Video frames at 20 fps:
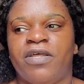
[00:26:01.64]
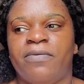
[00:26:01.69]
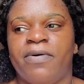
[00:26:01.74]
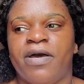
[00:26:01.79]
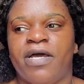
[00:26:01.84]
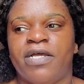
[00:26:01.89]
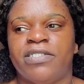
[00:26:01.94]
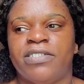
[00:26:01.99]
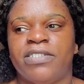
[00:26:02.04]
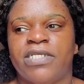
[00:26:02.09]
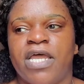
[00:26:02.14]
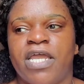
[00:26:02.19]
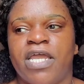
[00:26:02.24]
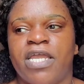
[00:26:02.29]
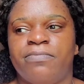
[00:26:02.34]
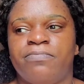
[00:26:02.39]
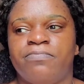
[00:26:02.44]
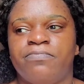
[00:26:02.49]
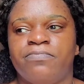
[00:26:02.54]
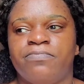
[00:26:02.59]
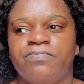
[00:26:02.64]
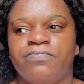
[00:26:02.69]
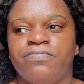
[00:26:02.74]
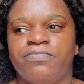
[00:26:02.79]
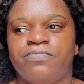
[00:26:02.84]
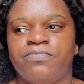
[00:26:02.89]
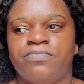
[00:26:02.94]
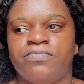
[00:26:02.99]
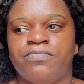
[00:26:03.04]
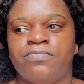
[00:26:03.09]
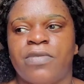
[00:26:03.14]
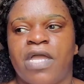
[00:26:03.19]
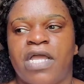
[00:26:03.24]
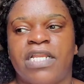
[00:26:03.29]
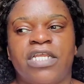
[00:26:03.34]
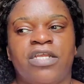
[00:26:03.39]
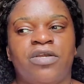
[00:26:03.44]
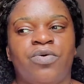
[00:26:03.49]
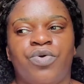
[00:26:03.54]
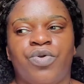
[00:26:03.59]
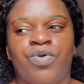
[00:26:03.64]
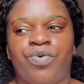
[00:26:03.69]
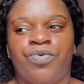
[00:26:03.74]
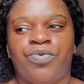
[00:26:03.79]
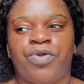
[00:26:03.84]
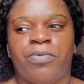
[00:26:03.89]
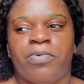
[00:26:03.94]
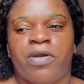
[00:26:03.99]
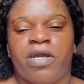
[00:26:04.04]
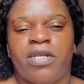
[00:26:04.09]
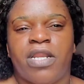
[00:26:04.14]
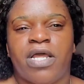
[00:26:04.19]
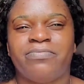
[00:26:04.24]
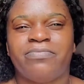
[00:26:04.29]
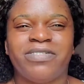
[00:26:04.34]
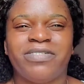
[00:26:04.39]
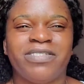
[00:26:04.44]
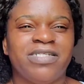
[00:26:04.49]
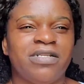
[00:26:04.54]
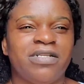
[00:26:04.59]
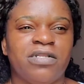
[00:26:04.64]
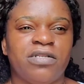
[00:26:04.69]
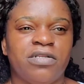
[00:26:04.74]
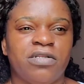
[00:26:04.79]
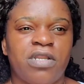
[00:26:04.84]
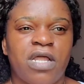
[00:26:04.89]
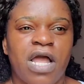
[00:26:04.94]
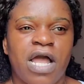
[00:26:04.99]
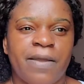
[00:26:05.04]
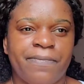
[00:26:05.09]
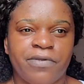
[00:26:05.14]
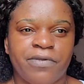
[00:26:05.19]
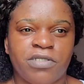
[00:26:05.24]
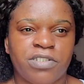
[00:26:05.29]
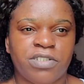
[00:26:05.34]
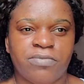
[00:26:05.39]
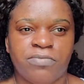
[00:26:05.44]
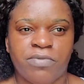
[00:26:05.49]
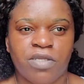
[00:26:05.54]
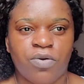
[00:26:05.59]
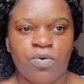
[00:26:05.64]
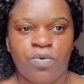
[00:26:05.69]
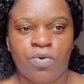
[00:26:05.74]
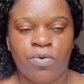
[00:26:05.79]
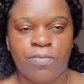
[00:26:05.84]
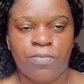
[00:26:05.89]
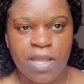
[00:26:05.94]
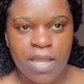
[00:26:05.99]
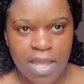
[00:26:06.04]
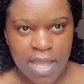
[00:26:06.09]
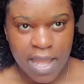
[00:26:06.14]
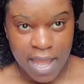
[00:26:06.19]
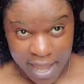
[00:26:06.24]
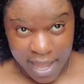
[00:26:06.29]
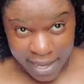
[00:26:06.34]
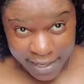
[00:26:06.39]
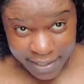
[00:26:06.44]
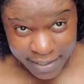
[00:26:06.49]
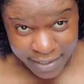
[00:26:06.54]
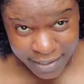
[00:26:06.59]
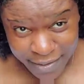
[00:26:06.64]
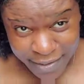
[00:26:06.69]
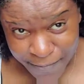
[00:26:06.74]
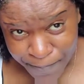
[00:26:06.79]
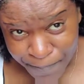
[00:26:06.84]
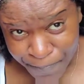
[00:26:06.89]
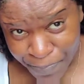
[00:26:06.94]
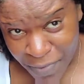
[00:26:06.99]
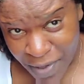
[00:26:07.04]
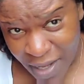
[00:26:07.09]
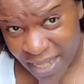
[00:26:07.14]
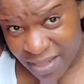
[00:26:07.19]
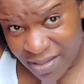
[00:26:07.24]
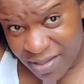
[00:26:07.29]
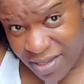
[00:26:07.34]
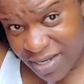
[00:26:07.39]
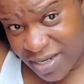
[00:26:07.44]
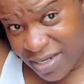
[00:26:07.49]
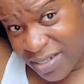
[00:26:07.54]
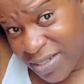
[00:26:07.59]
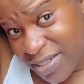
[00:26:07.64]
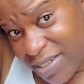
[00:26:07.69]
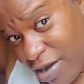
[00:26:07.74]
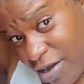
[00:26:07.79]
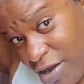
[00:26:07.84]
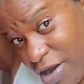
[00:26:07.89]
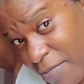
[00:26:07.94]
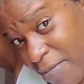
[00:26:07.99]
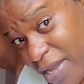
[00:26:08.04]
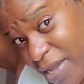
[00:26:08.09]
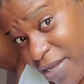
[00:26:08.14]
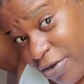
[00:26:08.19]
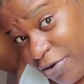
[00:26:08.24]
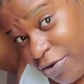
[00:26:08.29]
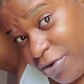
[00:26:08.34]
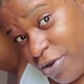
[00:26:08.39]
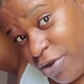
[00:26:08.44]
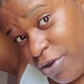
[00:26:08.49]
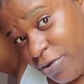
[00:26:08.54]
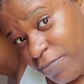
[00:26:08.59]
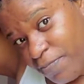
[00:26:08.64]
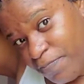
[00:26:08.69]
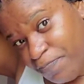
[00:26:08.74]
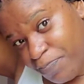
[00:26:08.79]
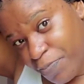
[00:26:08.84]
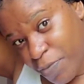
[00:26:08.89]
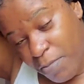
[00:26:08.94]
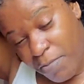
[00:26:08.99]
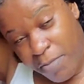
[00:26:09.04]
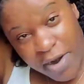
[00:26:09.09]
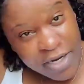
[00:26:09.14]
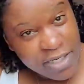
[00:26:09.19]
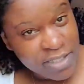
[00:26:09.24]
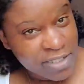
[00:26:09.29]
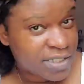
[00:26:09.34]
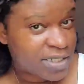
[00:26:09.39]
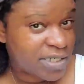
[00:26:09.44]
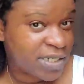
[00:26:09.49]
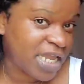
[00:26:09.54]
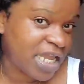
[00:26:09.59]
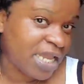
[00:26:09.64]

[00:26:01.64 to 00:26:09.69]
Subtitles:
I'm not having a bad time. I didn't go nowhere, but I'm still happy to be home. And as you can see, I got my hair done.